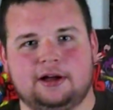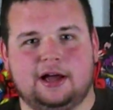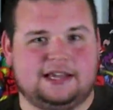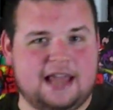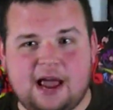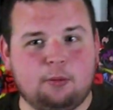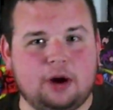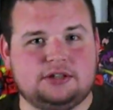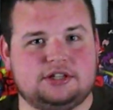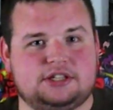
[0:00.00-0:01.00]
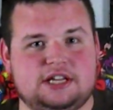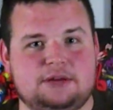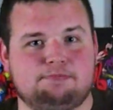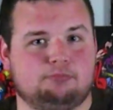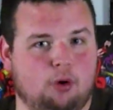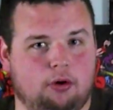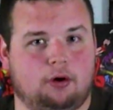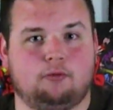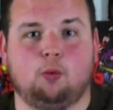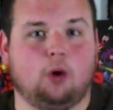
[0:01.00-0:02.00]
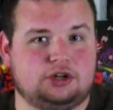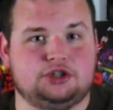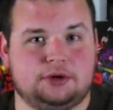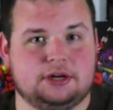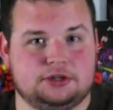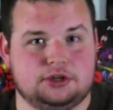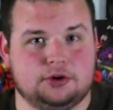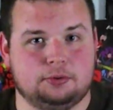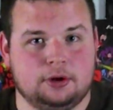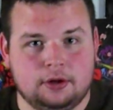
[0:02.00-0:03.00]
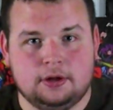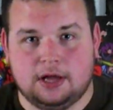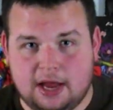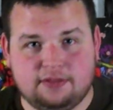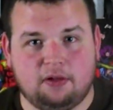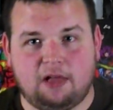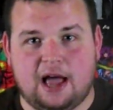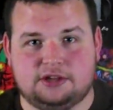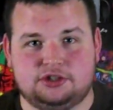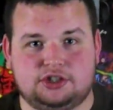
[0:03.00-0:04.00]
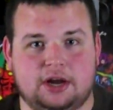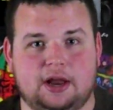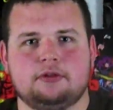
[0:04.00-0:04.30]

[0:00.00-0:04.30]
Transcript: I can't wait to see more of what you can do in The Last Jedi.